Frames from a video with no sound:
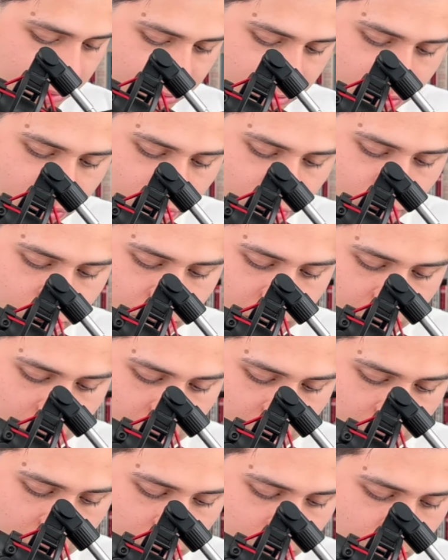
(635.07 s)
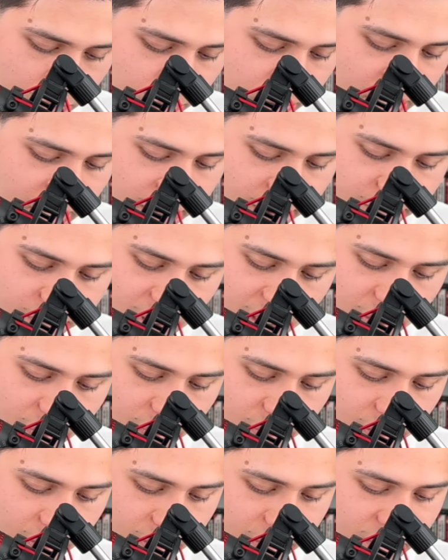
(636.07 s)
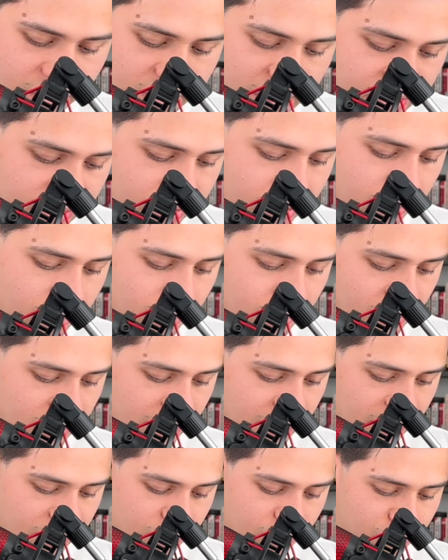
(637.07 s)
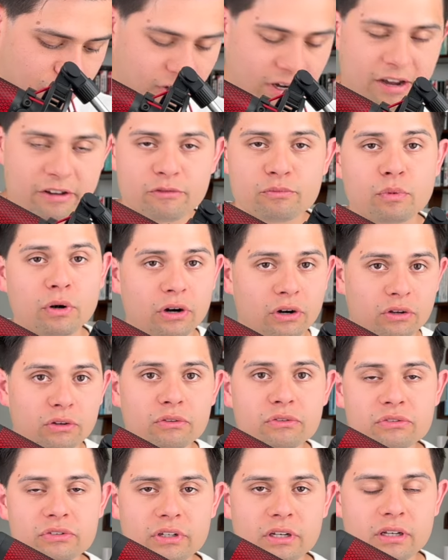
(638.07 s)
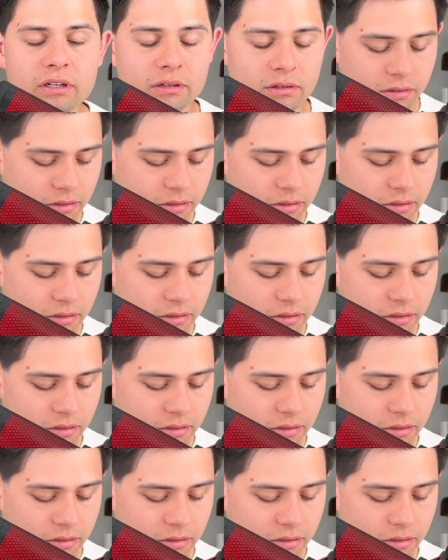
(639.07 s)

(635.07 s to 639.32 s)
So we have our system. It has 5 particles in it.